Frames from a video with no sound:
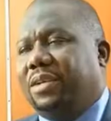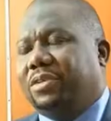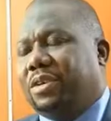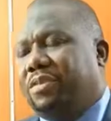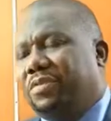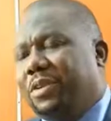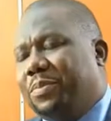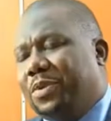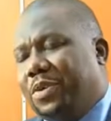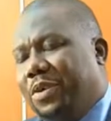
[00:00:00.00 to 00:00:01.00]
When you talk of
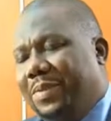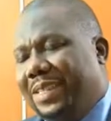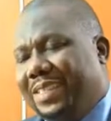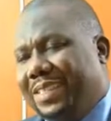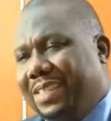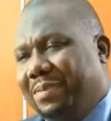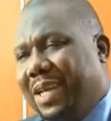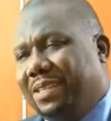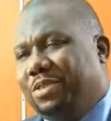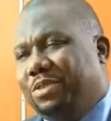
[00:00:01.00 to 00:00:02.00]
the procurement
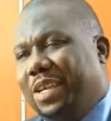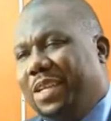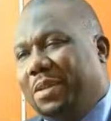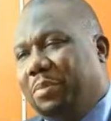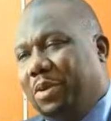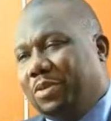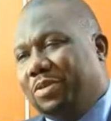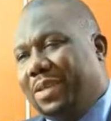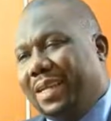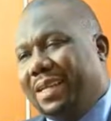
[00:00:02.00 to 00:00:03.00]
system, that's usually the
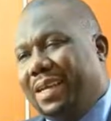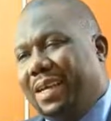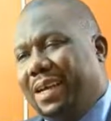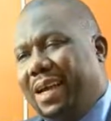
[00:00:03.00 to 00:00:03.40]
bottleneck